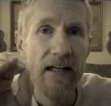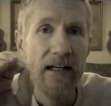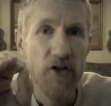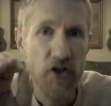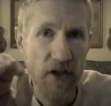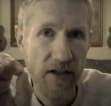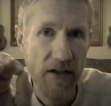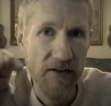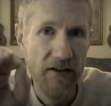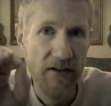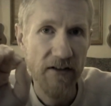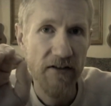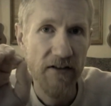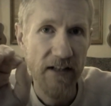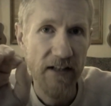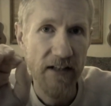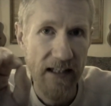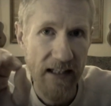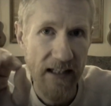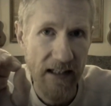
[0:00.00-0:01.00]

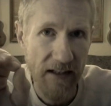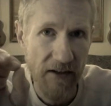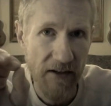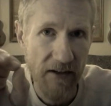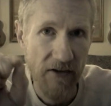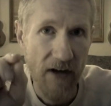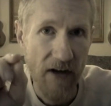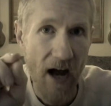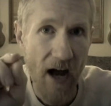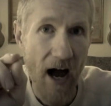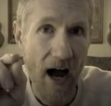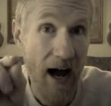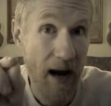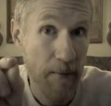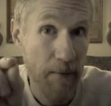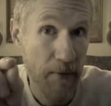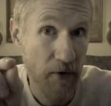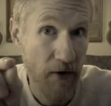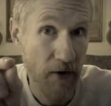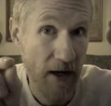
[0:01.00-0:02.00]
Jesus is
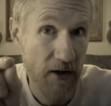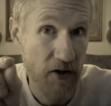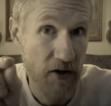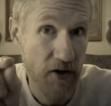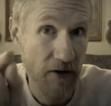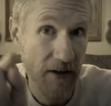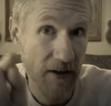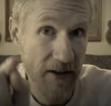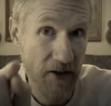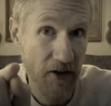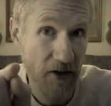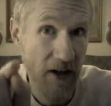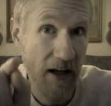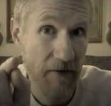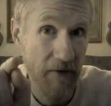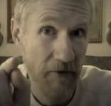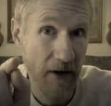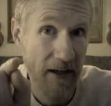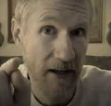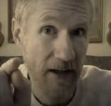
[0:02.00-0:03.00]
operational in your
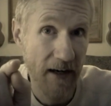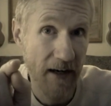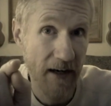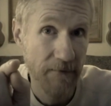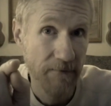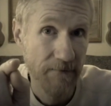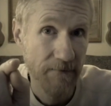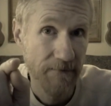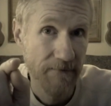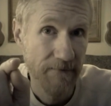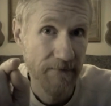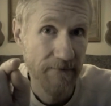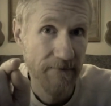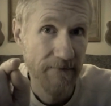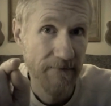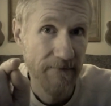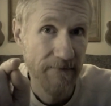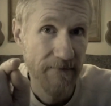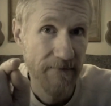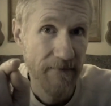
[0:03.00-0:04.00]
life right now.
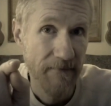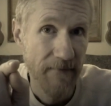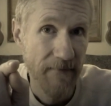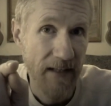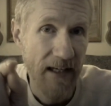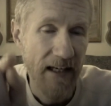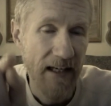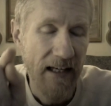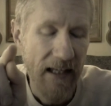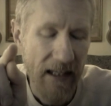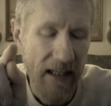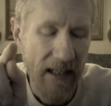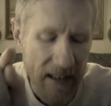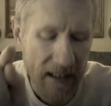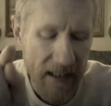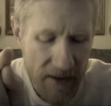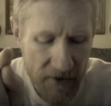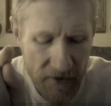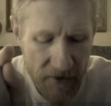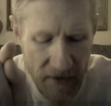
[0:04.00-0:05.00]

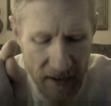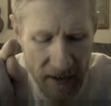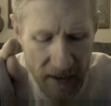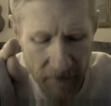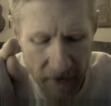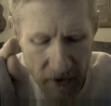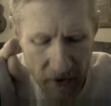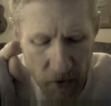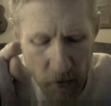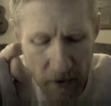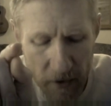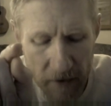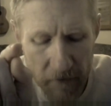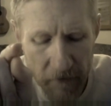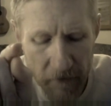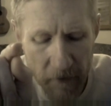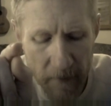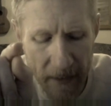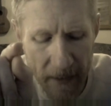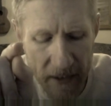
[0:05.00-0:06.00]
He is giving you
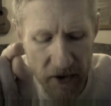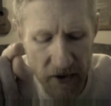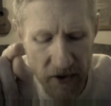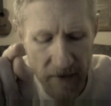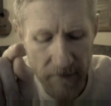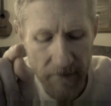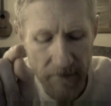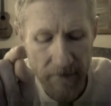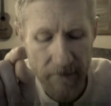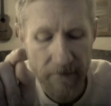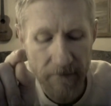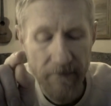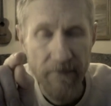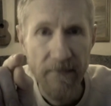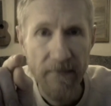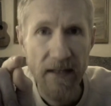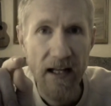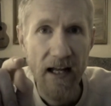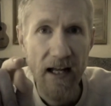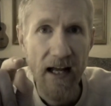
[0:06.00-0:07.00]
information,
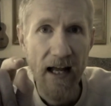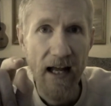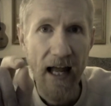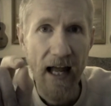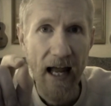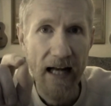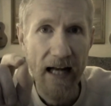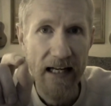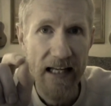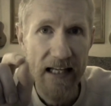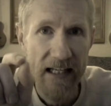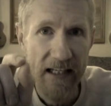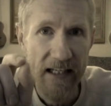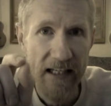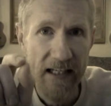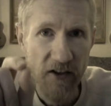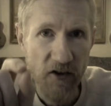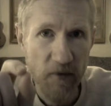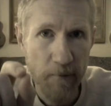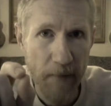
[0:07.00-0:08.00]
and he
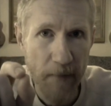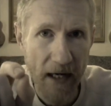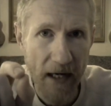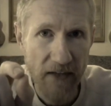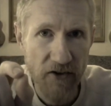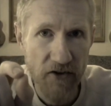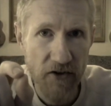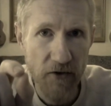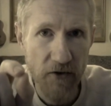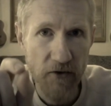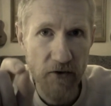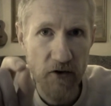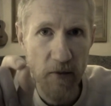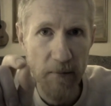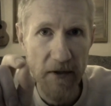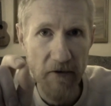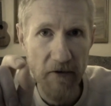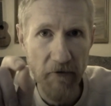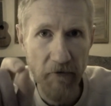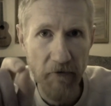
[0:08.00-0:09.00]
expects you to
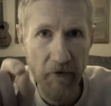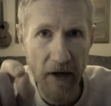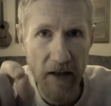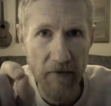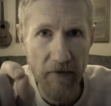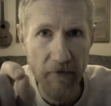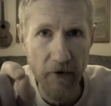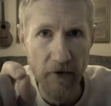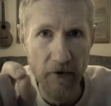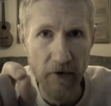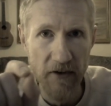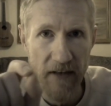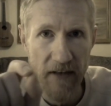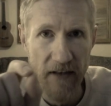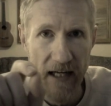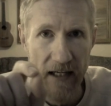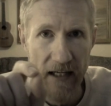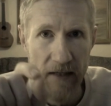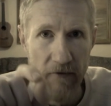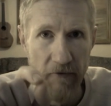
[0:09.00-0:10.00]
be faithful to
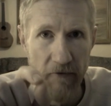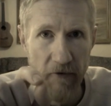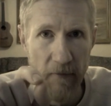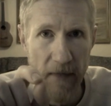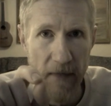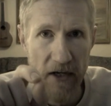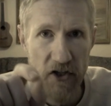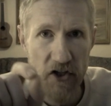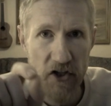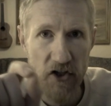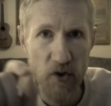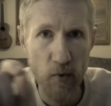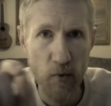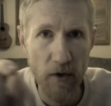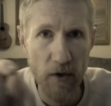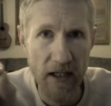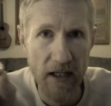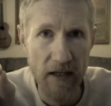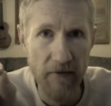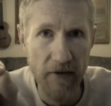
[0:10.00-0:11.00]
that information you
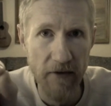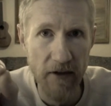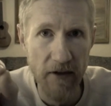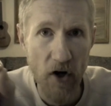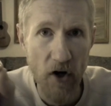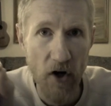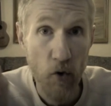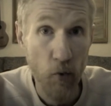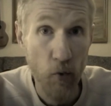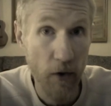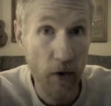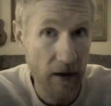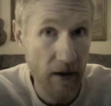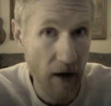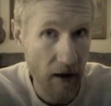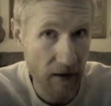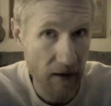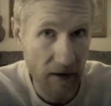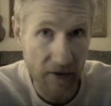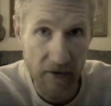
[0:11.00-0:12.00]
were given,
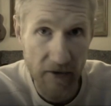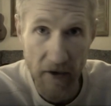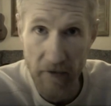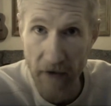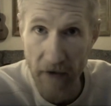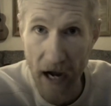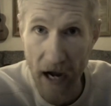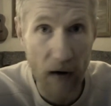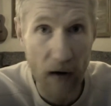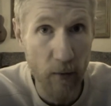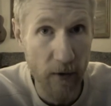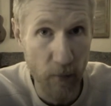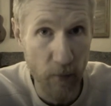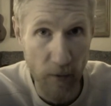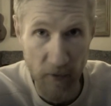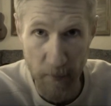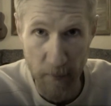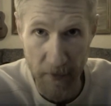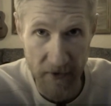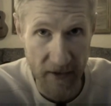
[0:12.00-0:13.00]
regardless of how it
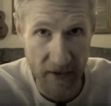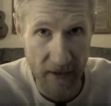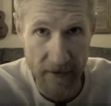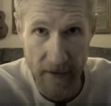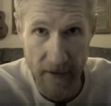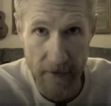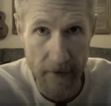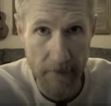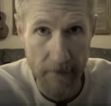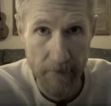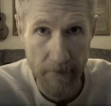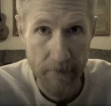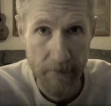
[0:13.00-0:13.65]
was presented.